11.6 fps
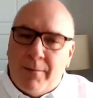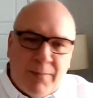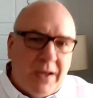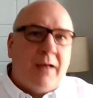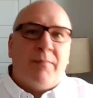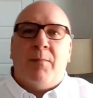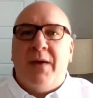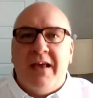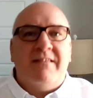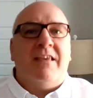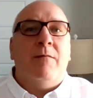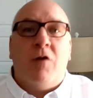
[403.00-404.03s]
to pick up the
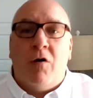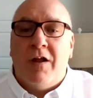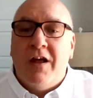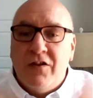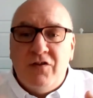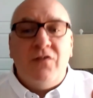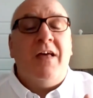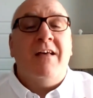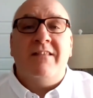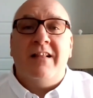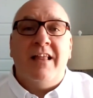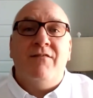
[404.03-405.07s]
pace, keep going.
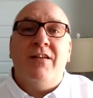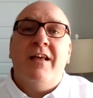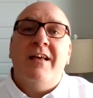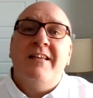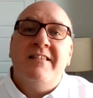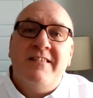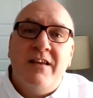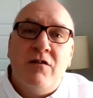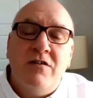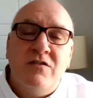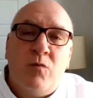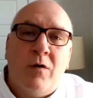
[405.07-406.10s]
2011,
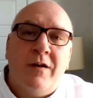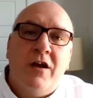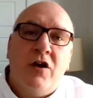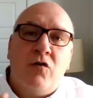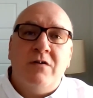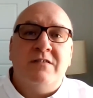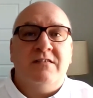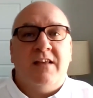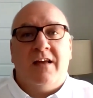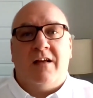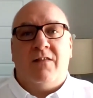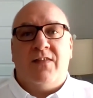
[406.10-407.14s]
Series 1, Chris
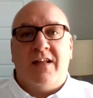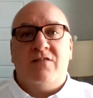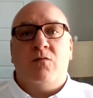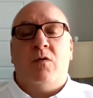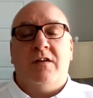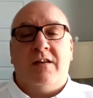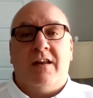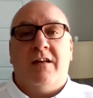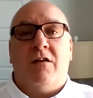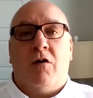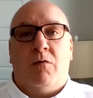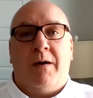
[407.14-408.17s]
Sale. That's the one you
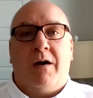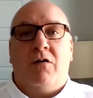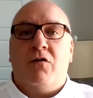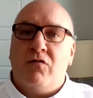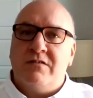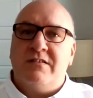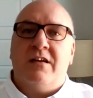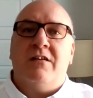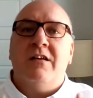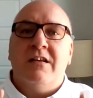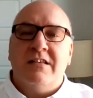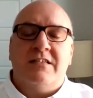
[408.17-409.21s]
need to know about. Chris
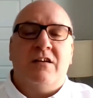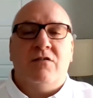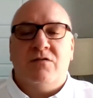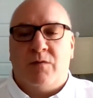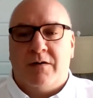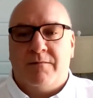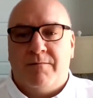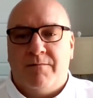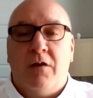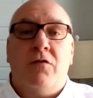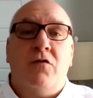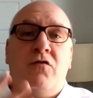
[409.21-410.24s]
Sale, Series 1.
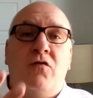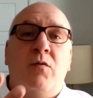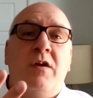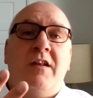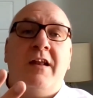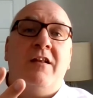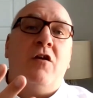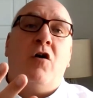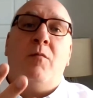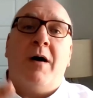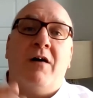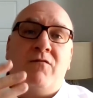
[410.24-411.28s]
There's 3 you need to
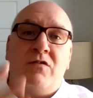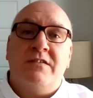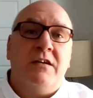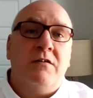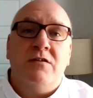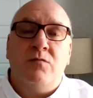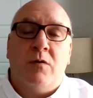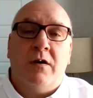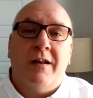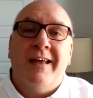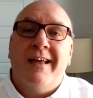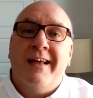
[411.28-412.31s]
know about for Series
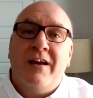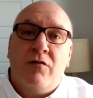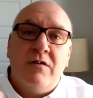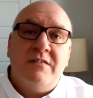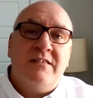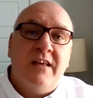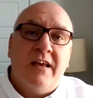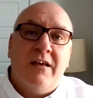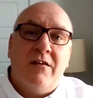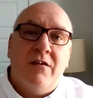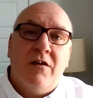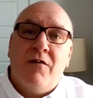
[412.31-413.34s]
1. Chris
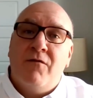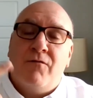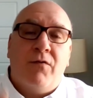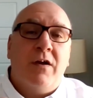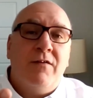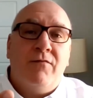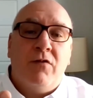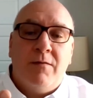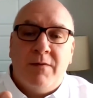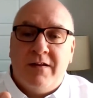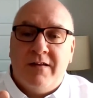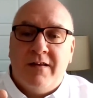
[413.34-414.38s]
Sale, Freddie
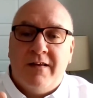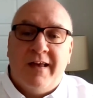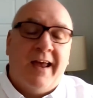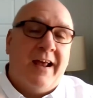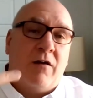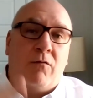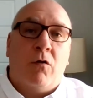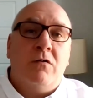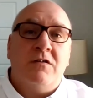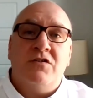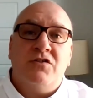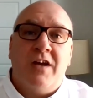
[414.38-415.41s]
Freeman, and
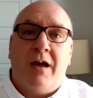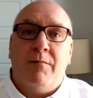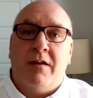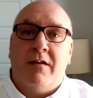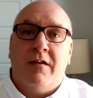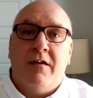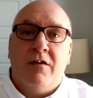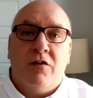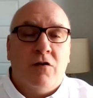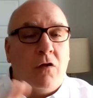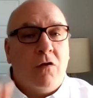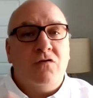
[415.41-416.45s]
Aroldis Chapman.
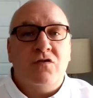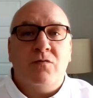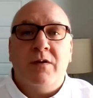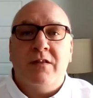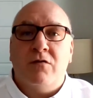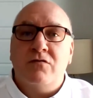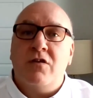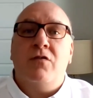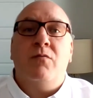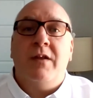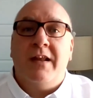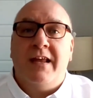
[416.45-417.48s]
You know those 3? Those are the
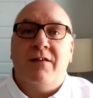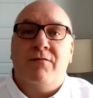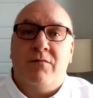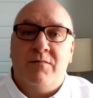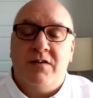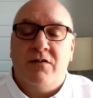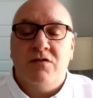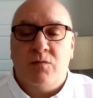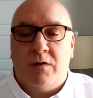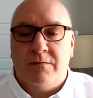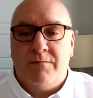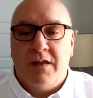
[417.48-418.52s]
3 to get from Series
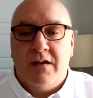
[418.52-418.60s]
1.